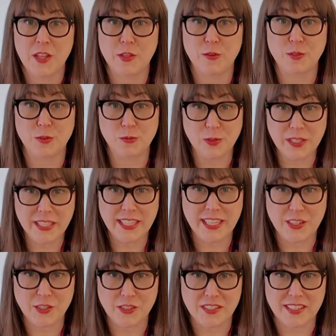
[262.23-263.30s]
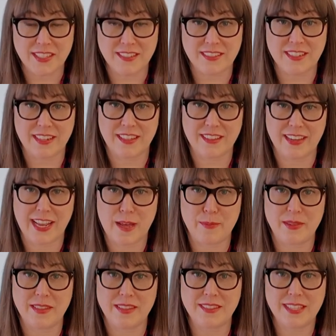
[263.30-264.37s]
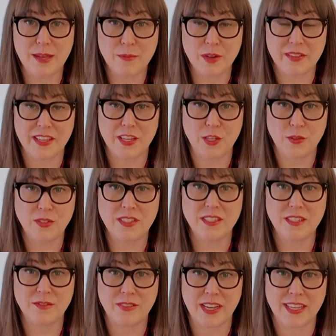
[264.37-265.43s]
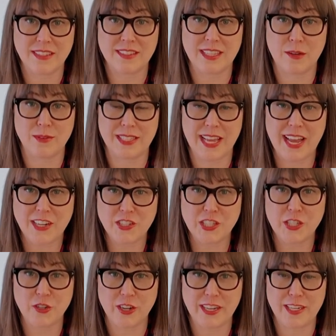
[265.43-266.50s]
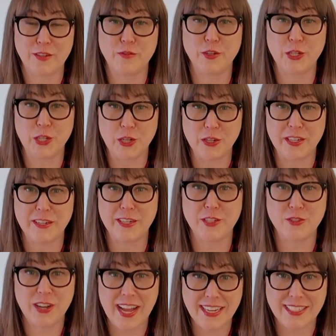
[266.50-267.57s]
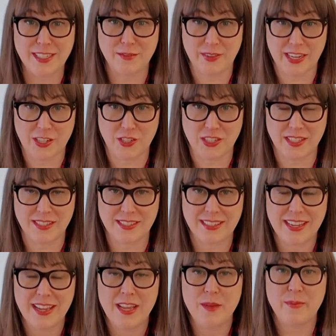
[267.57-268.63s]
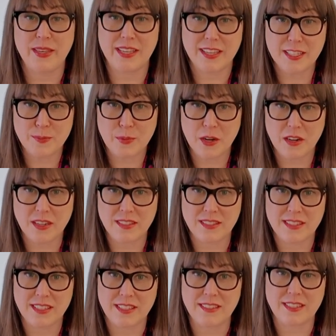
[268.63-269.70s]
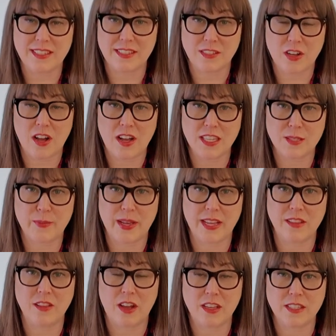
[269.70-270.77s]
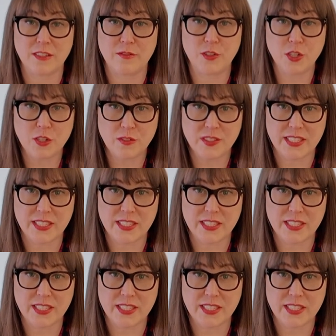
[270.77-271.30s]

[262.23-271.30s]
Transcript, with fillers: There was a really interesting study that happened this summer that used a device that was actually created for urinary tract infections. Because Parkinson's is caused by a loss of nerve